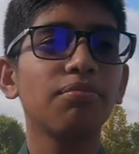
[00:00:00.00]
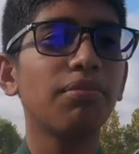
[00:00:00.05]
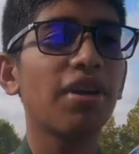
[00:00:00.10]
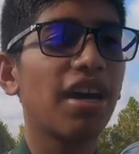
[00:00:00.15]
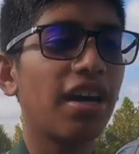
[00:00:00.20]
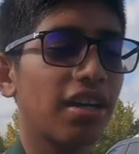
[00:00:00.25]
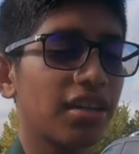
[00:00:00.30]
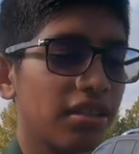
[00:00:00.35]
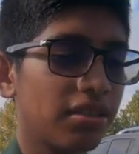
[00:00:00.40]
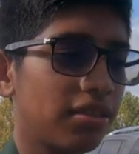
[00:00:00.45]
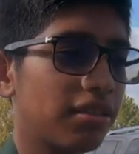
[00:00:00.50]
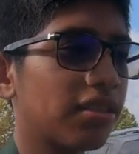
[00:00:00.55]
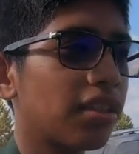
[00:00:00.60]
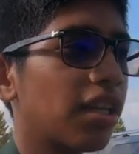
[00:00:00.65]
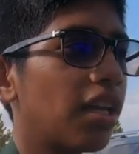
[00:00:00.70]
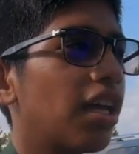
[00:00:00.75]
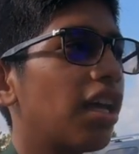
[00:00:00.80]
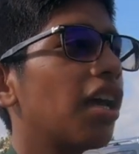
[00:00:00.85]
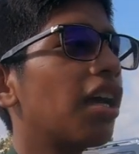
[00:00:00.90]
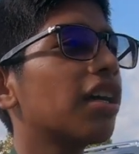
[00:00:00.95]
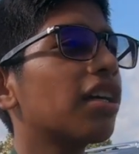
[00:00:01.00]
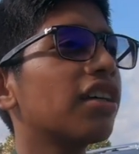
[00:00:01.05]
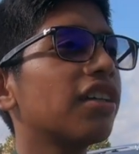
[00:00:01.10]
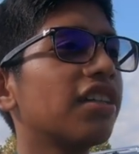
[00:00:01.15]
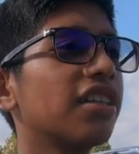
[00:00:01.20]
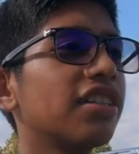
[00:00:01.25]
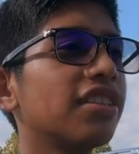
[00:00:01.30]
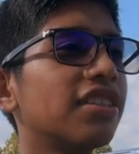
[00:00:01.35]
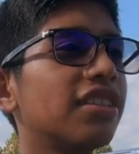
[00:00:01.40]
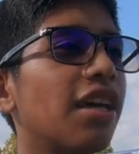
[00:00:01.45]
Bad.
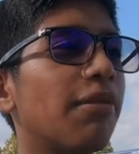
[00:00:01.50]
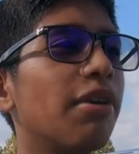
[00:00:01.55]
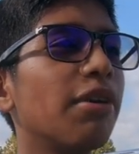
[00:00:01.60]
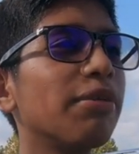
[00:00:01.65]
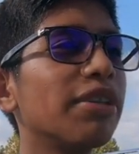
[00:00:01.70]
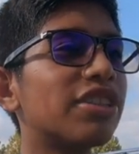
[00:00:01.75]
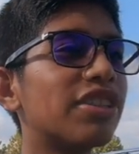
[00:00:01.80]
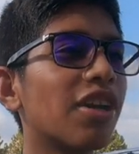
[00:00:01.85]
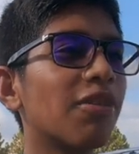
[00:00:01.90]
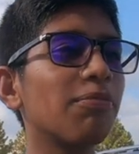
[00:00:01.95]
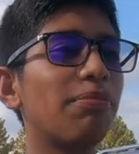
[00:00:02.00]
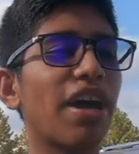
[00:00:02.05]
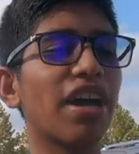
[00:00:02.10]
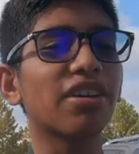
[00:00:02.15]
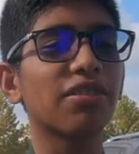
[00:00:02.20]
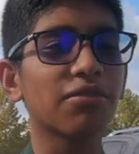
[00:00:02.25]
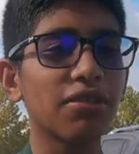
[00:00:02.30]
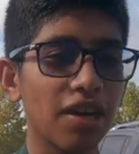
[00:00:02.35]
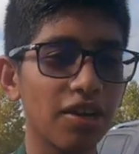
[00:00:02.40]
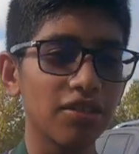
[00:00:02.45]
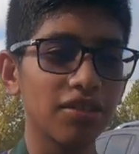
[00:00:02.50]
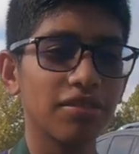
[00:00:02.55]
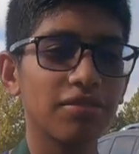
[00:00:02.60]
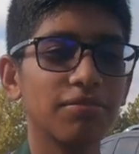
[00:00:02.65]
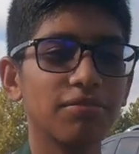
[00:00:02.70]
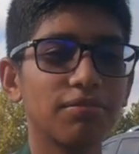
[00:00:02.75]
Because they made me turn back around.